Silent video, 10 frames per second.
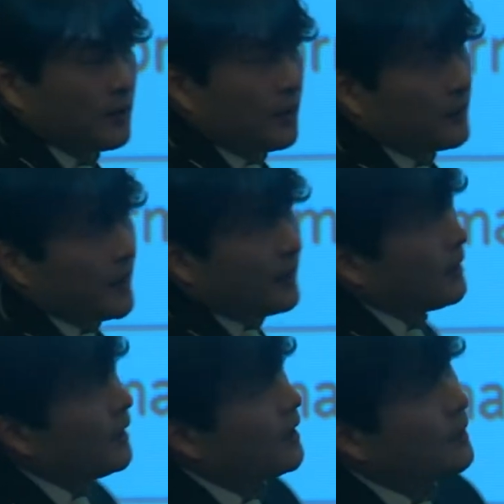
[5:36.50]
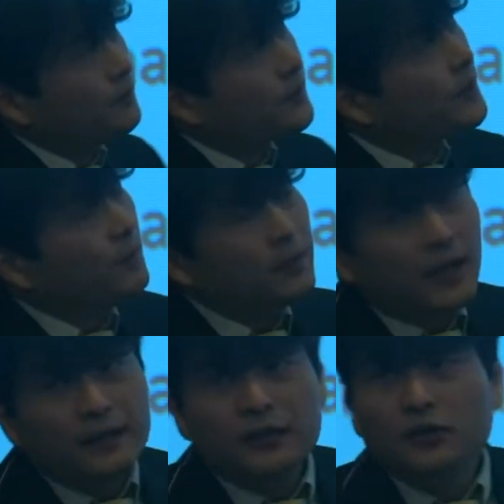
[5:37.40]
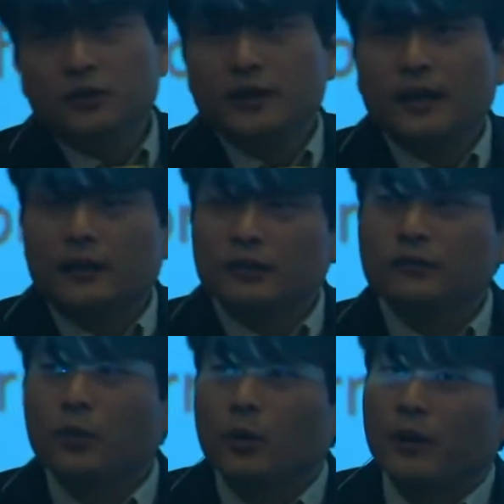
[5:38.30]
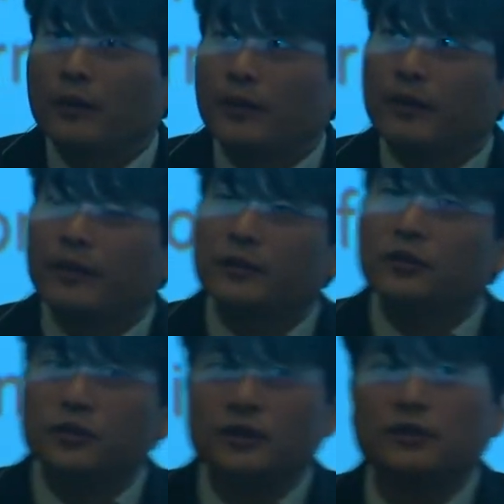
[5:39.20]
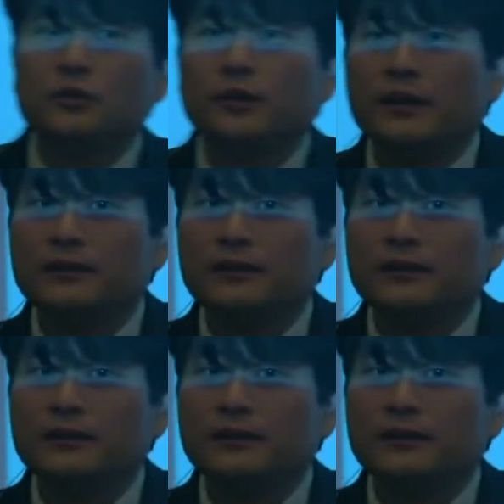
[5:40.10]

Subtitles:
apply the UDL for the students who have